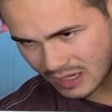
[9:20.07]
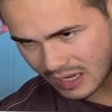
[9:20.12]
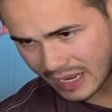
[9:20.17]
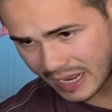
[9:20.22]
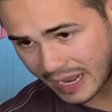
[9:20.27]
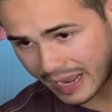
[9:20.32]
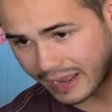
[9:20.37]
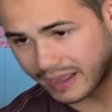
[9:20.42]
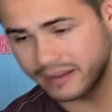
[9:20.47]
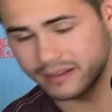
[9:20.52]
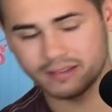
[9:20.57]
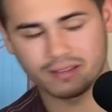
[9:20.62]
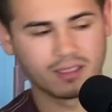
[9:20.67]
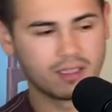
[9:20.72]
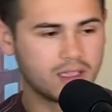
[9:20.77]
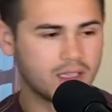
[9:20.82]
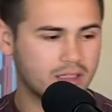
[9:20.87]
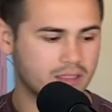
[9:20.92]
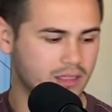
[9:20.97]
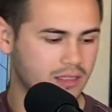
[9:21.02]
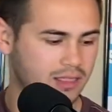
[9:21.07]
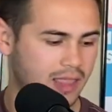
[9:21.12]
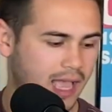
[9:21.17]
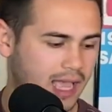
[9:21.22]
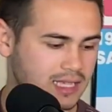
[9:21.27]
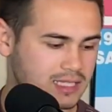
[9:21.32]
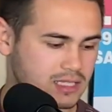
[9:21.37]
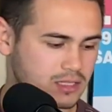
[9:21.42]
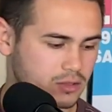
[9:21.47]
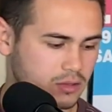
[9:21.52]
And the
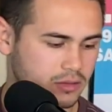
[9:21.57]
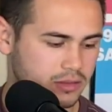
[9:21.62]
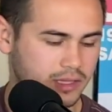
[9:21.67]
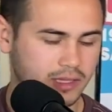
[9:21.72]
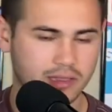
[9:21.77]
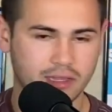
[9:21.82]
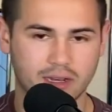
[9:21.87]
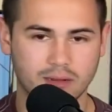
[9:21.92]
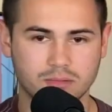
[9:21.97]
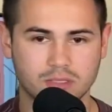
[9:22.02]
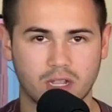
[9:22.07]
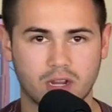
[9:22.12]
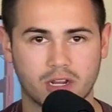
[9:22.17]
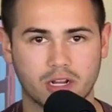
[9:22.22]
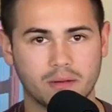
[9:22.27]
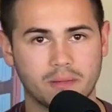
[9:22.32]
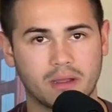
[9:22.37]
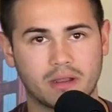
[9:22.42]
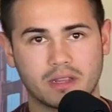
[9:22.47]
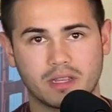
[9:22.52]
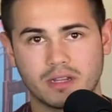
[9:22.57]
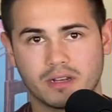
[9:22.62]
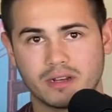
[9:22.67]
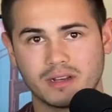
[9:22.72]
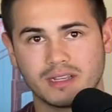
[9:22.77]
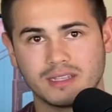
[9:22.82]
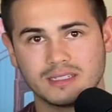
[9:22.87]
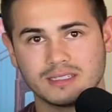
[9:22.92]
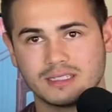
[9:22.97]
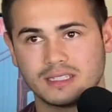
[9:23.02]
last little thing that I'm talking about here
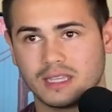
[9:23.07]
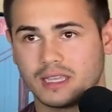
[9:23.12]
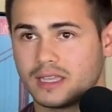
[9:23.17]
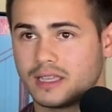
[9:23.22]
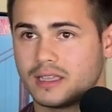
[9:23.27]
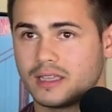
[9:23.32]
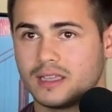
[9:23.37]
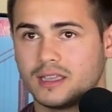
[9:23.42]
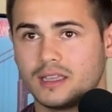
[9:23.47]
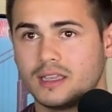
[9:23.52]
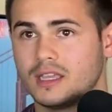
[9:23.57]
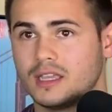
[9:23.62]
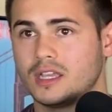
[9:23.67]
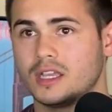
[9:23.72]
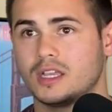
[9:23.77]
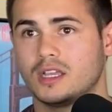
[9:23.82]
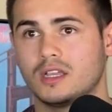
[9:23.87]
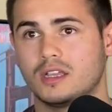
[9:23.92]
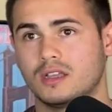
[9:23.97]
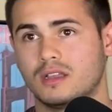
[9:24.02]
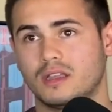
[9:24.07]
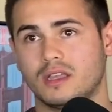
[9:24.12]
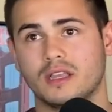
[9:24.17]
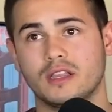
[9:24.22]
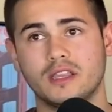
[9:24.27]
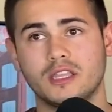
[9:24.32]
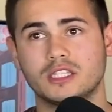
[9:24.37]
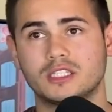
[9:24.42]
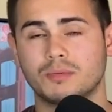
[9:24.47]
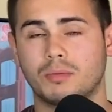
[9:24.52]
is that
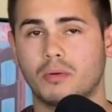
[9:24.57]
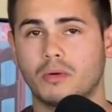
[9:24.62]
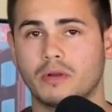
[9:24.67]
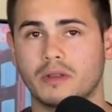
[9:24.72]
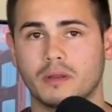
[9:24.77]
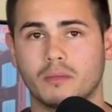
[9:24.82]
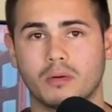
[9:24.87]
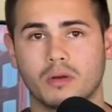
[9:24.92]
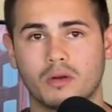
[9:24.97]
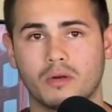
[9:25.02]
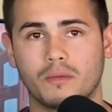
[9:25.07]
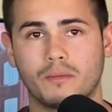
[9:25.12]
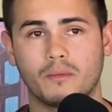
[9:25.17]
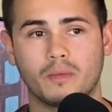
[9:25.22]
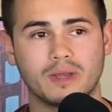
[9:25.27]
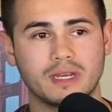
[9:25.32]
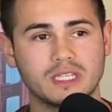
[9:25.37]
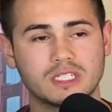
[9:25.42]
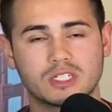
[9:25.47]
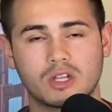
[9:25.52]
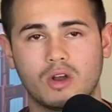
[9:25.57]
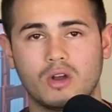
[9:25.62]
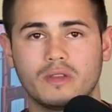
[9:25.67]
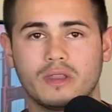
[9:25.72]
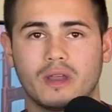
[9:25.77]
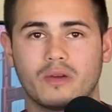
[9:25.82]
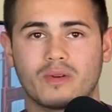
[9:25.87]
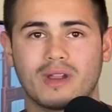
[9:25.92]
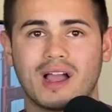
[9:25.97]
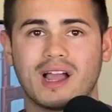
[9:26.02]
Ilia Topuria, bro, when he's calling
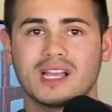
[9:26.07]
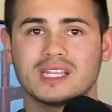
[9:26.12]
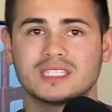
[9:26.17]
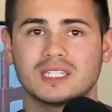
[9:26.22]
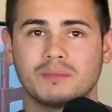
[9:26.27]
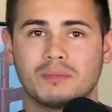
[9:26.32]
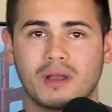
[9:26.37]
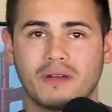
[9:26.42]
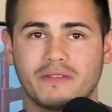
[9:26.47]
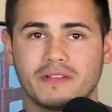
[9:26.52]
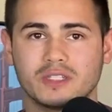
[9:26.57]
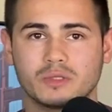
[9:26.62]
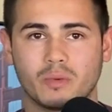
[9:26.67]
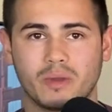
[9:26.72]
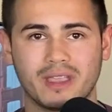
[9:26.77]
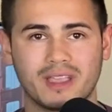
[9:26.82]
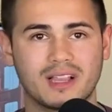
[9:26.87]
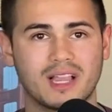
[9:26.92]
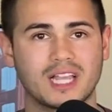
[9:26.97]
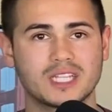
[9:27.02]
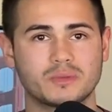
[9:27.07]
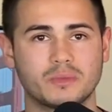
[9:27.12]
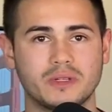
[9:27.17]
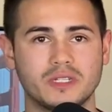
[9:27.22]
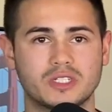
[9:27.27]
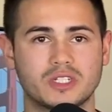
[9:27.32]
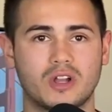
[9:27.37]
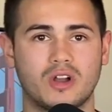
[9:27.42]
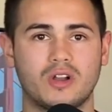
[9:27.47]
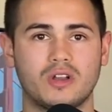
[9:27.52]
out guys above his weight class, when
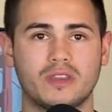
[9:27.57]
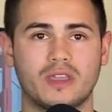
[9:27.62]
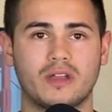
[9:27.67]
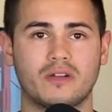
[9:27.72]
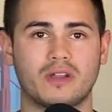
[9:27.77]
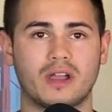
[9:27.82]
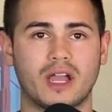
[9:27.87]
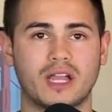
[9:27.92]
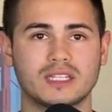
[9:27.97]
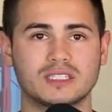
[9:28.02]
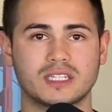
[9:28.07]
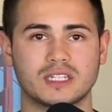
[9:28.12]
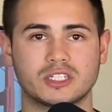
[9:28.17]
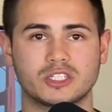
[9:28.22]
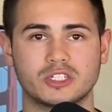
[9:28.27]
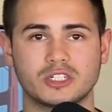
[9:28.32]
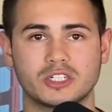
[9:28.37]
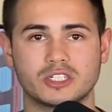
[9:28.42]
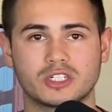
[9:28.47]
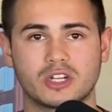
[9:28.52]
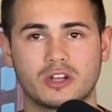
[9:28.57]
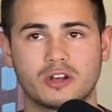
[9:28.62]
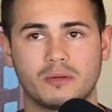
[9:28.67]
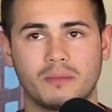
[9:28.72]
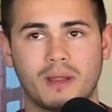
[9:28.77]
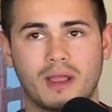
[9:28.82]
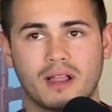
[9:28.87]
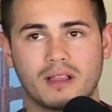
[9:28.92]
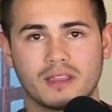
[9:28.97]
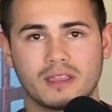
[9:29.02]
he's calling out guys like Sugar Sean
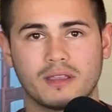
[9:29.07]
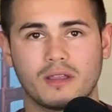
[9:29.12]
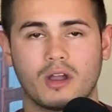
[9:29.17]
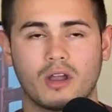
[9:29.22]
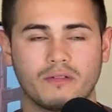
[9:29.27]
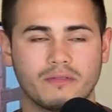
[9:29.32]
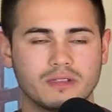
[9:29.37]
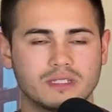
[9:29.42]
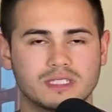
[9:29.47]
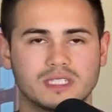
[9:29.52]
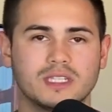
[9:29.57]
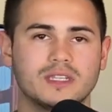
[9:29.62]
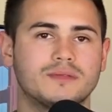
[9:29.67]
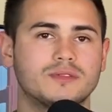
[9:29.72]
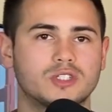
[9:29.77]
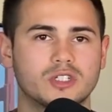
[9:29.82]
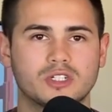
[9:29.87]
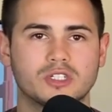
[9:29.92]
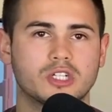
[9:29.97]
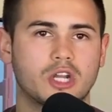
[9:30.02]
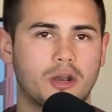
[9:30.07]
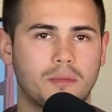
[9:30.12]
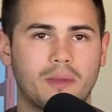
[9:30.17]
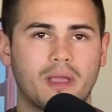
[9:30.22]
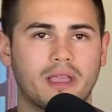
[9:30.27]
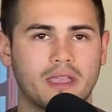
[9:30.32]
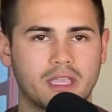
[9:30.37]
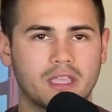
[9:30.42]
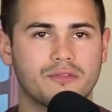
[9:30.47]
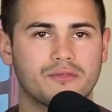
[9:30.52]
O'Malley, obviously Sugar Sean
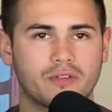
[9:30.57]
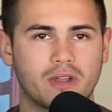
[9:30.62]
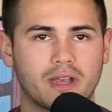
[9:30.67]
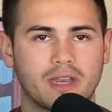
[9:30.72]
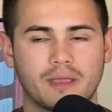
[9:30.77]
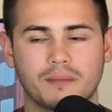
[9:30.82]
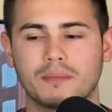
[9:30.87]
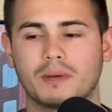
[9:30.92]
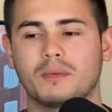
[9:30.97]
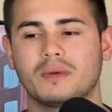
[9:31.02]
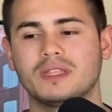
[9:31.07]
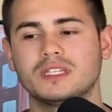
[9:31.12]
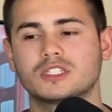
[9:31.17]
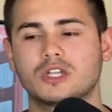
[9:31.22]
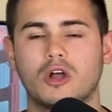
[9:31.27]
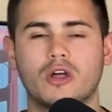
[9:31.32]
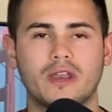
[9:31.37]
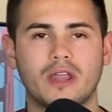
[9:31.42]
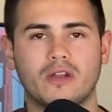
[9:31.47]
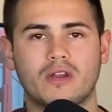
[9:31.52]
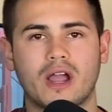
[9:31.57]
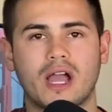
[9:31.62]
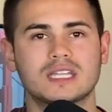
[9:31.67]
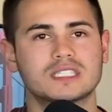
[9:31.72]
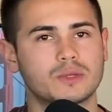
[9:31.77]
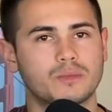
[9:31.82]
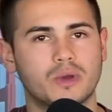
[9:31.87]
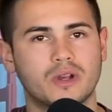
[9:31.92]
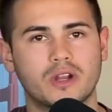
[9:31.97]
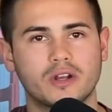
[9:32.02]
O'Malley, he can fight him. But when he's calling out guys
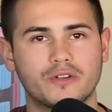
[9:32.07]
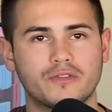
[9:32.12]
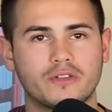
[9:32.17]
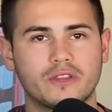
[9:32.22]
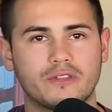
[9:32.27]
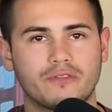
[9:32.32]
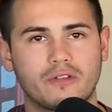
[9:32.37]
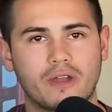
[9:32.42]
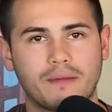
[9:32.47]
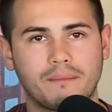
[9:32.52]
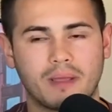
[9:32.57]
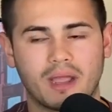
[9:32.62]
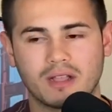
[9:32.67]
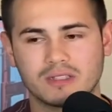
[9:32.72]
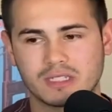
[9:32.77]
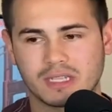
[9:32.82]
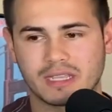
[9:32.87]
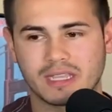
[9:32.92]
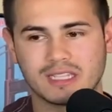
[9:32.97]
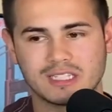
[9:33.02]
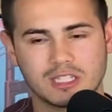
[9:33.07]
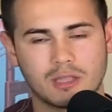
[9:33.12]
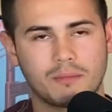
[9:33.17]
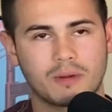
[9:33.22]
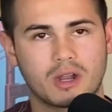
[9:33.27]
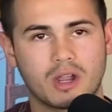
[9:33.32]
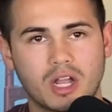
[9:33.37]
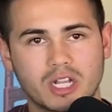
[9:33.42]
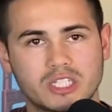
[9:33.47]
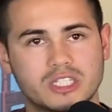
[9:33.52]
at 155 pounds like Islam
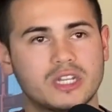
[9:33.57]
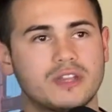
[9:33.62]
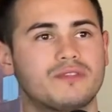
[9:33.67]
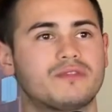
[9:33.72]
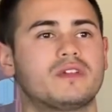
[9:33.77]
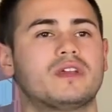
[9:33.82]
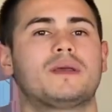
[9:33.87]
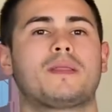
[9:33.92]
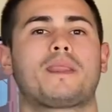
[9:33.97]
Makhachev,